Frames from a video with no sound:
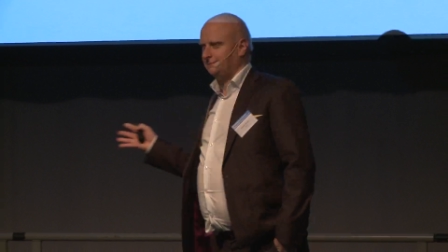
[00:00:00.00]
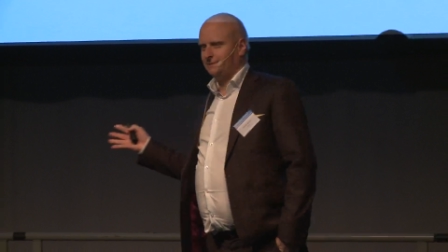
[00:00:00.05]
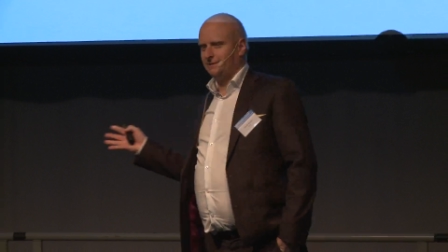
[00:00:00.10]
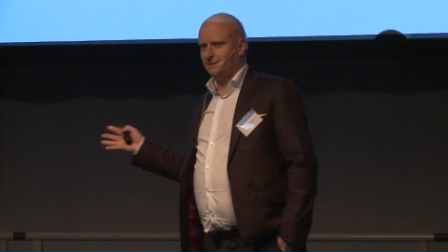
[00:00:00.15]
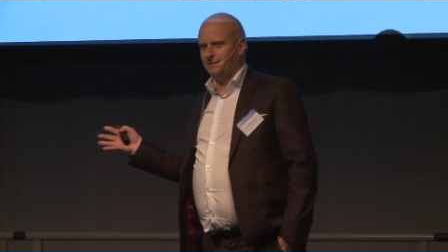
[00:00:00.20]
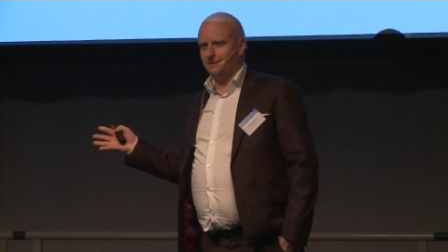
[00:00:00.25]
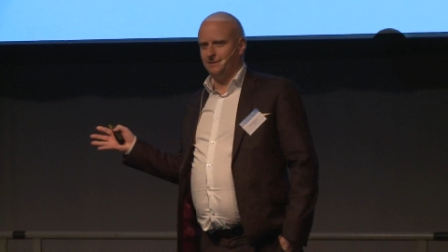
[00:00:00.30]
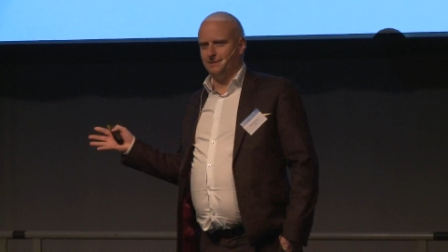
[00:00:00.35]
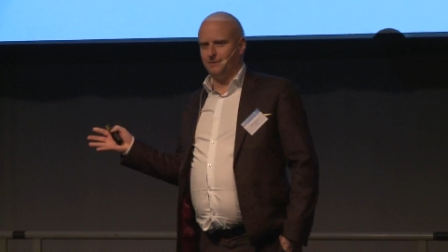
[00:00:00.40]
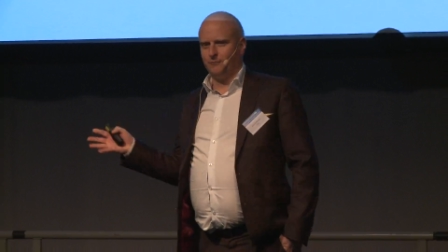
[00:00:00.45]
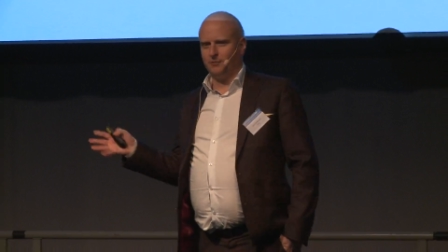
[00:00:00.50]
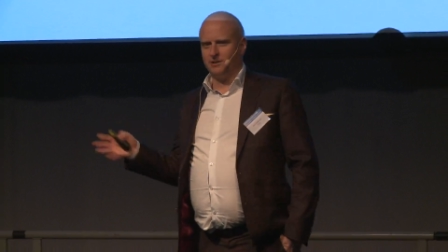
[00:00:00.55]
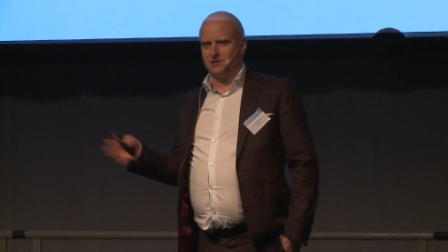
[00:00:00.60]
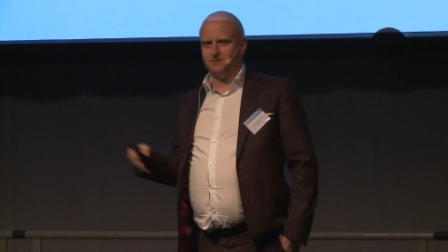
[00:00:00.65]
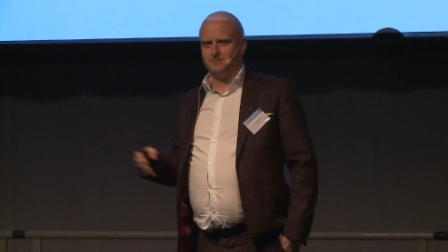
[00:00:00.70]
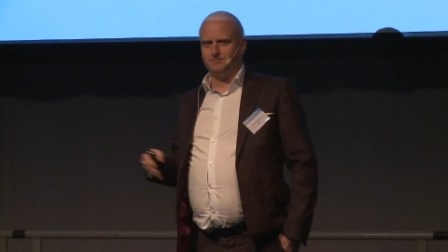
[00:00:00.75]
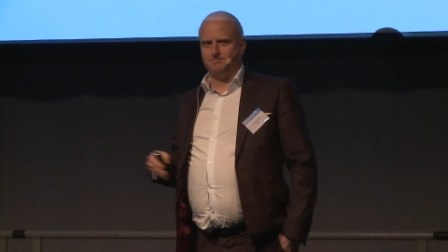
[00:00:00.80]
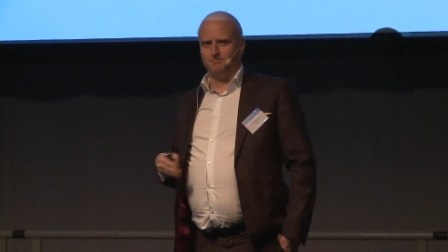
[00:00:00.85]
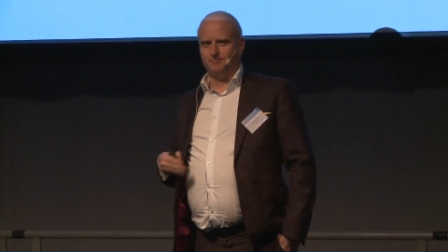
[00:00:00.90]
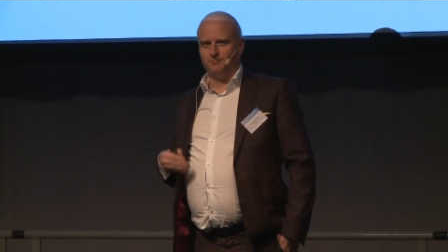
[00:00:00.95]

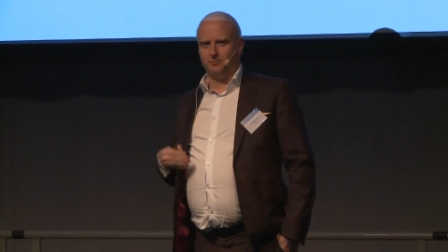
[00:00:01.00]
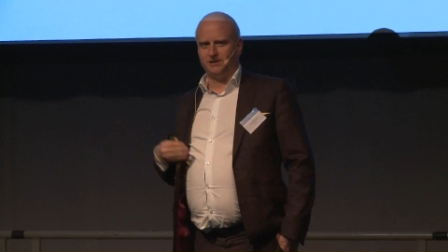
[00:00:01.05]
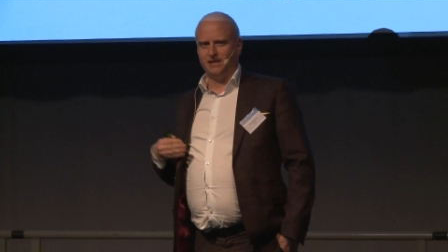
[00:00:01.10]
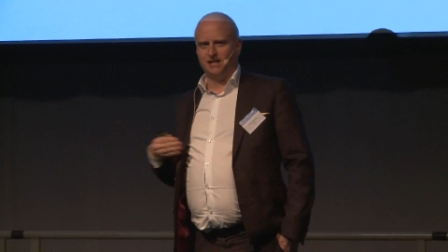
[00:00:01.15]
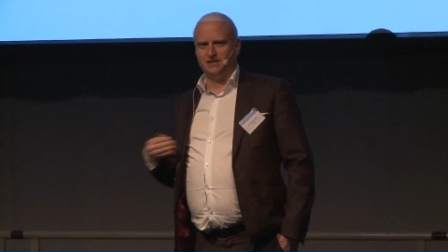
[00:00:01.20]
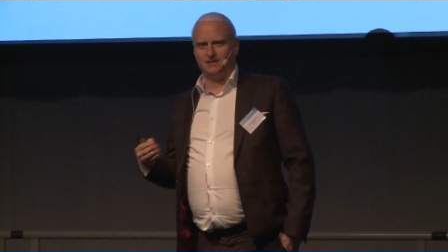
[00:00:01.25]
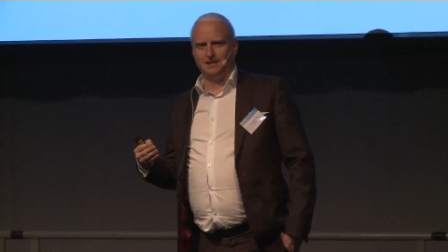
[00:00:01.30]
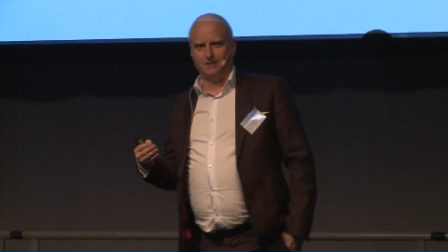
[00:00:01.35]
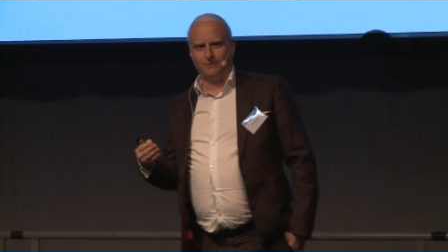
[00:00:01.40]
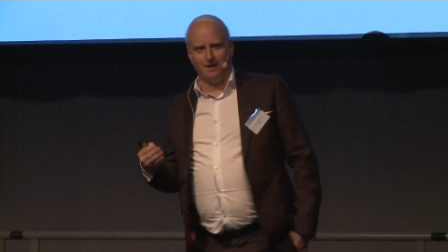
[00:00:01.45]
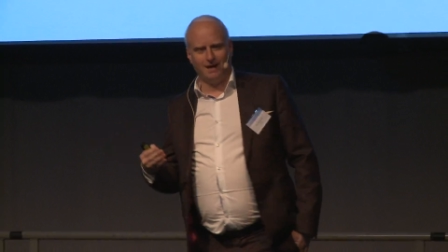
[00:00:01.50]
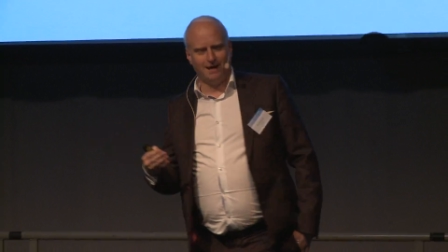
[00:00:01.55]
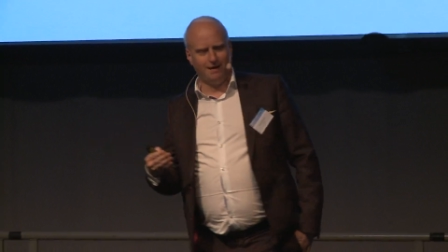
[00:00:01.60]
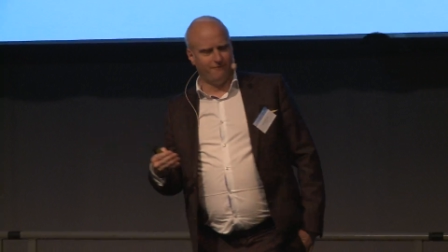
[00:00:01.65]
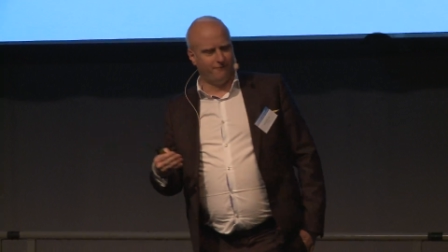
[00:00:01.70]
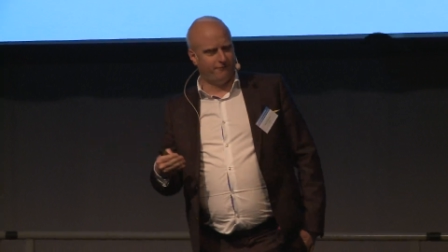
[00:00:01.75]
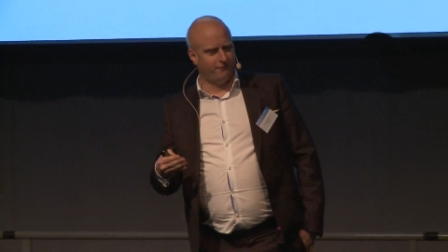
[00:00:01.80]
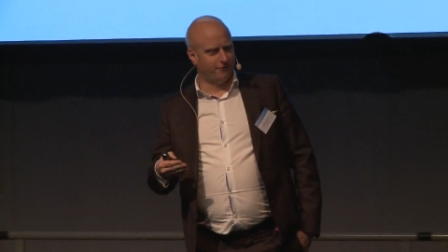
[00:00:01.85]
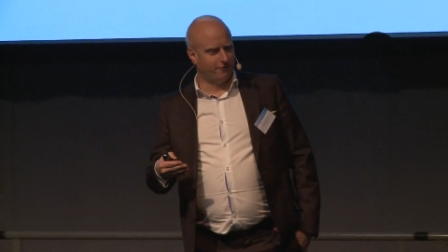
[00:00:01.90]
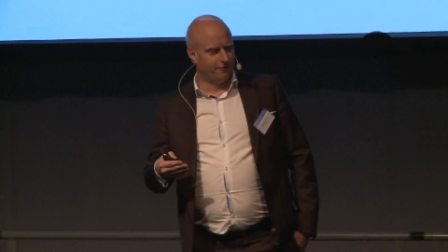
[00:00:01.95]
what potential we
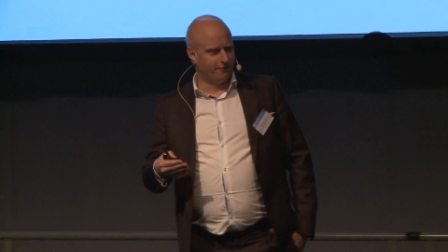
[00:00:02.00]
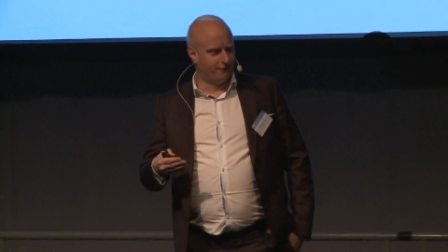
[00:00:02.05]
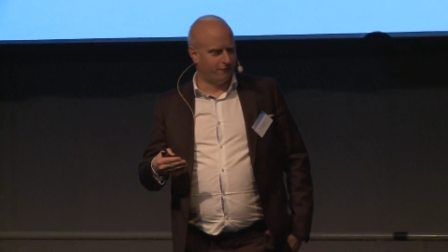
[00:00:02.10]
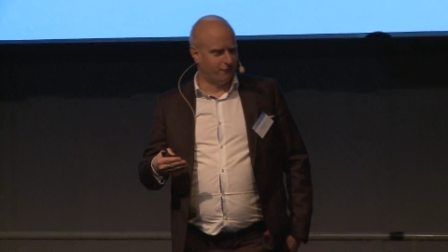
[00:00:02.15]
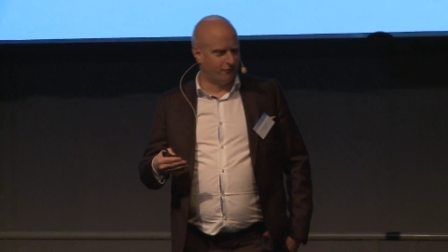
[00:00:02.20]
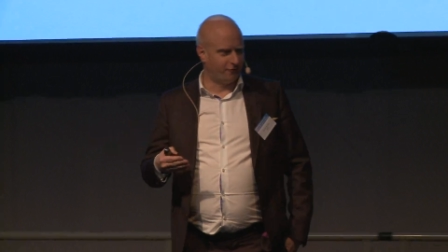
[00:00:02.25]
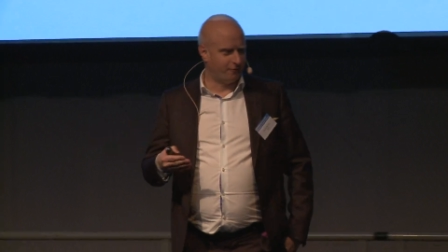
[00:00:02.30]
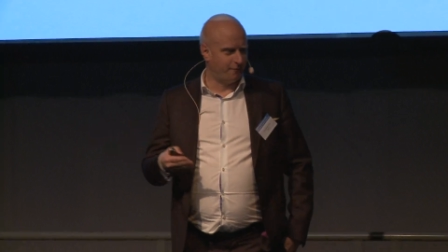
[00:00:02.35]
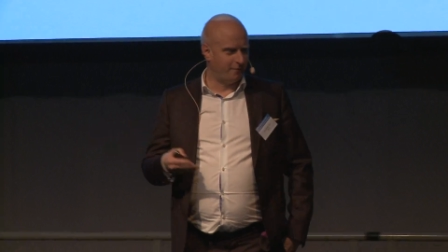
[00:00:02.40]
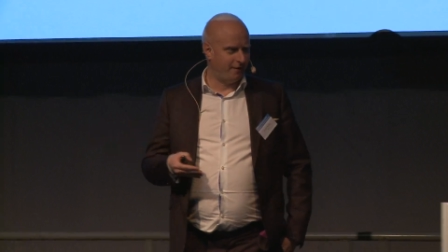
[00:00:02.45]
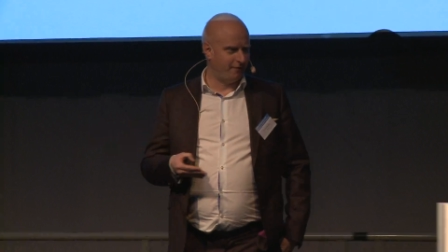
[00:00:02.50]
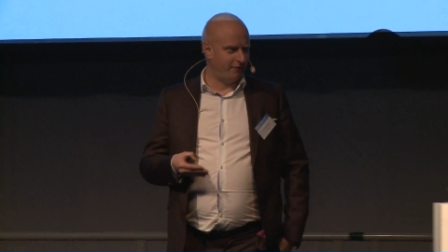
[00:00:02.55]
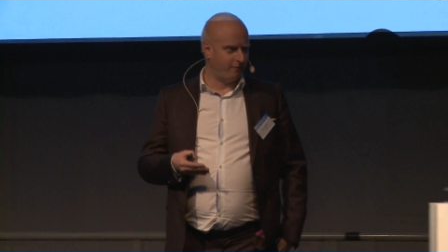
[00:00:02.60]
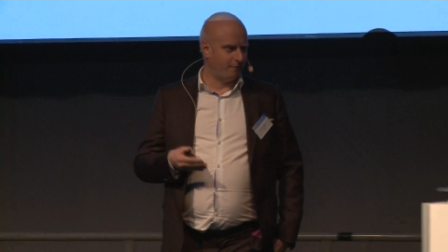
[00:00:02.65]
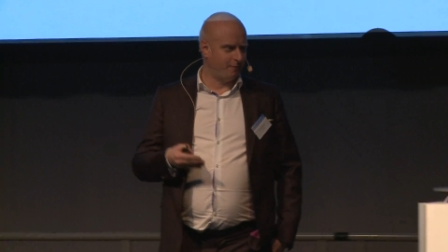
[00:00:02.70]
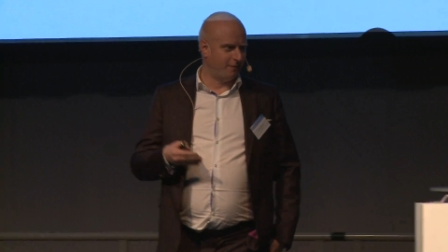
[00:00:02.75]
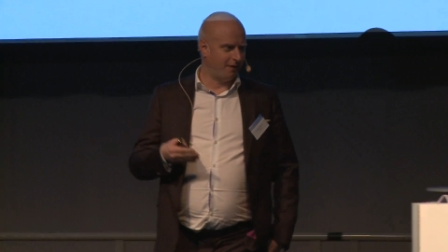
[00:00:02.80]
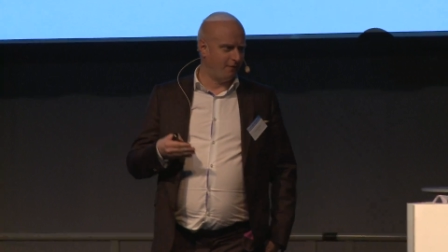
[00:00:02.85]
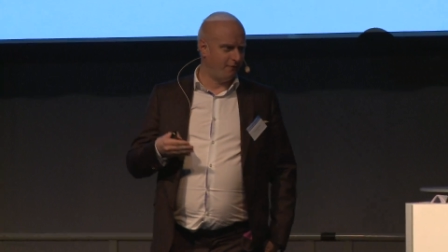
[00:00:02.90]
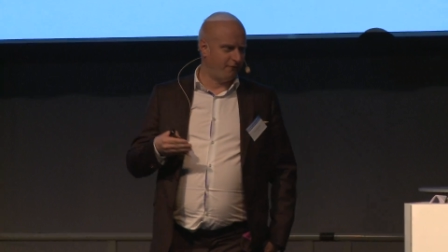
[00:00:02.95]
have for
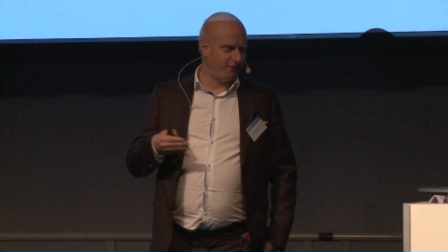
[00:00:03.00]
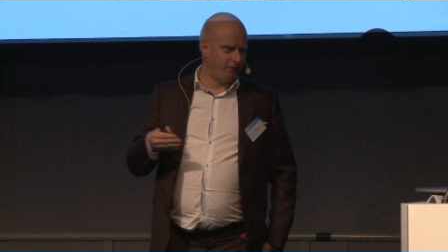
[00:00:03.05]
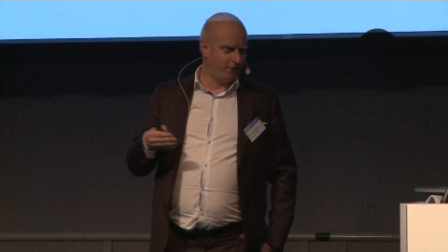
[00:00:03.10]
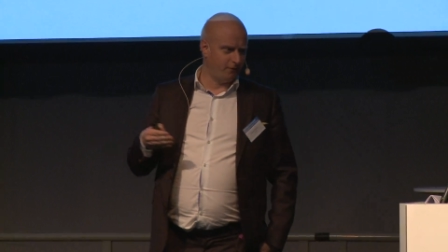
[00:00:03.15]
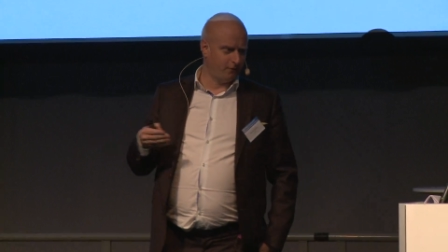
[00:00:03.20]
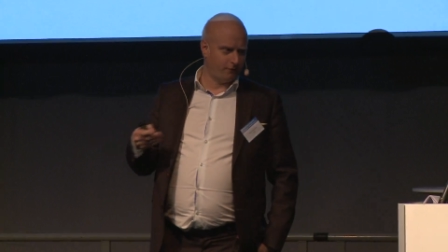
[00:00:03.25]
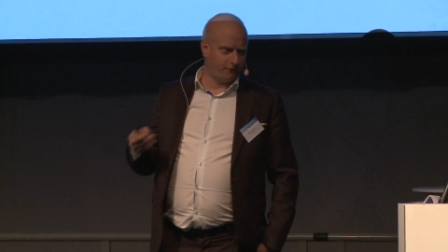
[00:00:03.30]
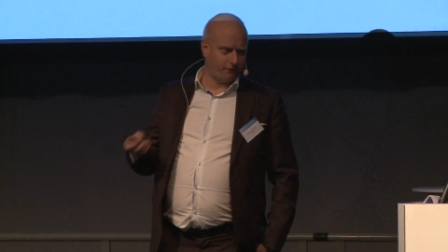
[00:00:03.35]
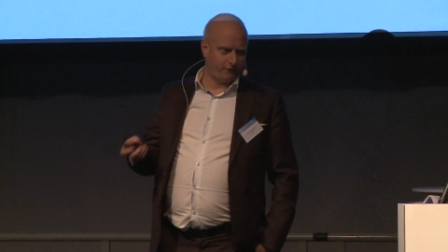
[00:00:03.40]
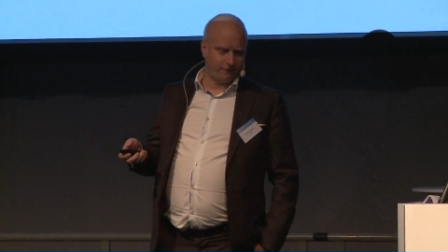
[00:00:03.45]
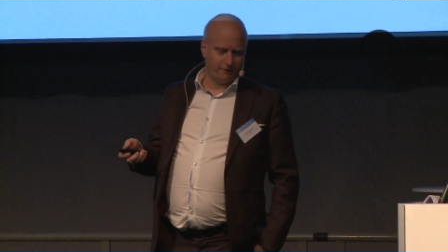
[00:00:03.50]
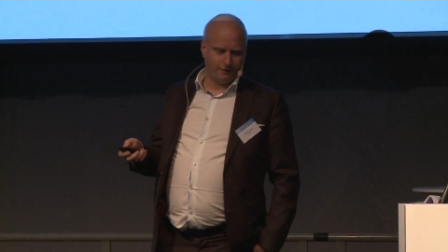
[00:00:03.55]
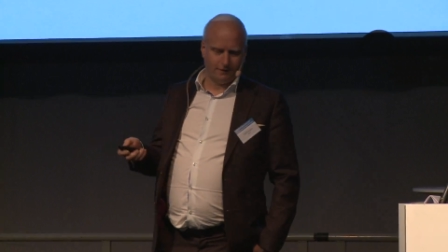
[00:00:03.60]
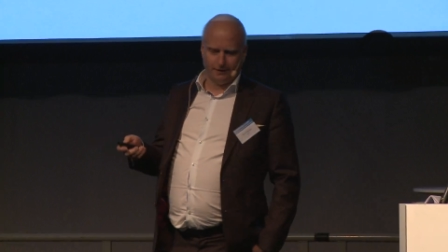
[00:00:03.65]
forest-based biofuels,